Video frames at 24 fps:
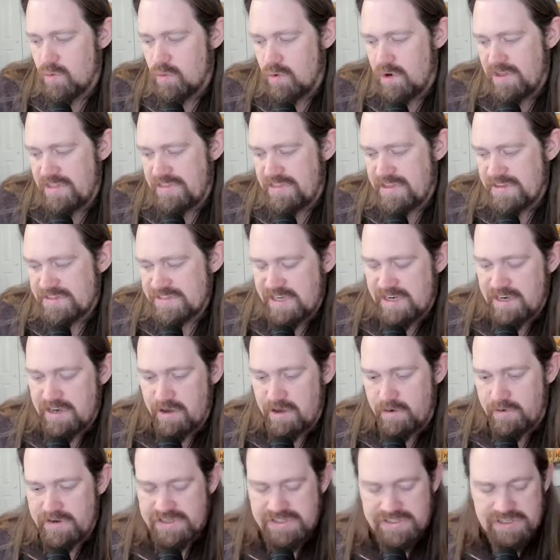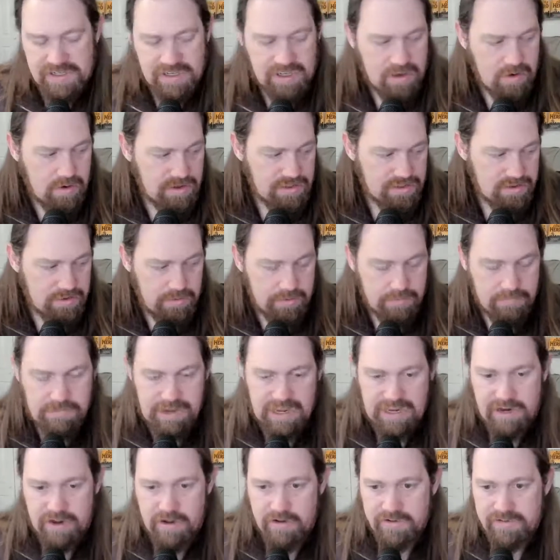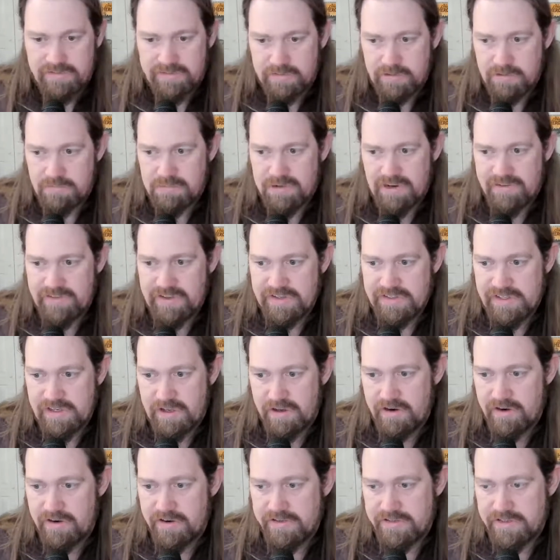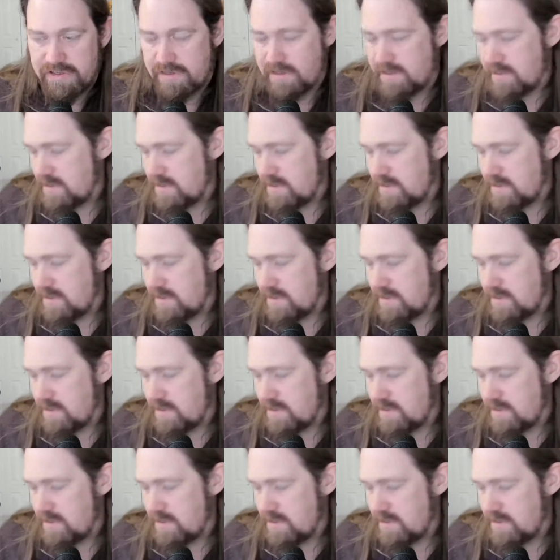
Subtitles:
one of the things I noticed in going through my notes from the previous years,